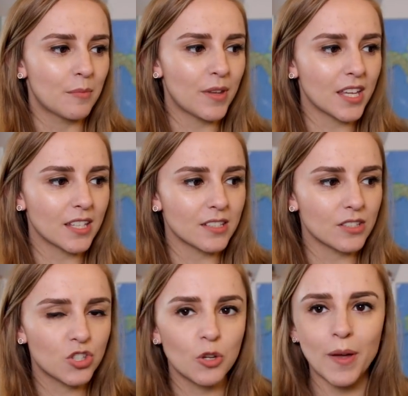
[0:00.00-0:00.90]
being
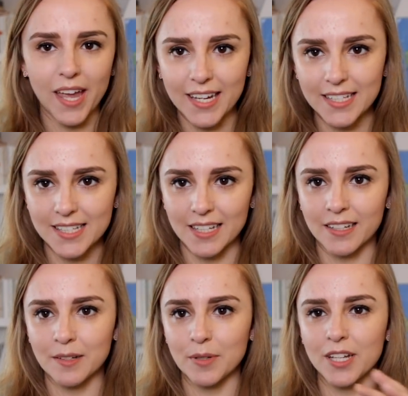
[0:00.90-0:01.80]
super
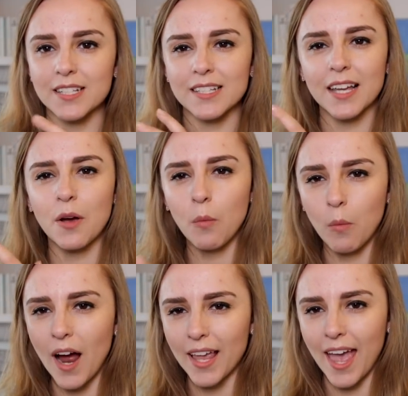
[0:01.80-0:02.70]
innocent, because it's like a
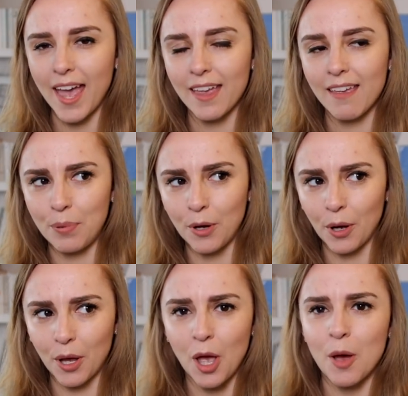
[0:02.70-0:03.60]
YA
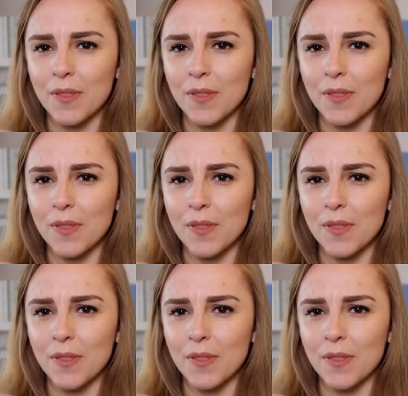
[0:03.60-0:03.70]
book,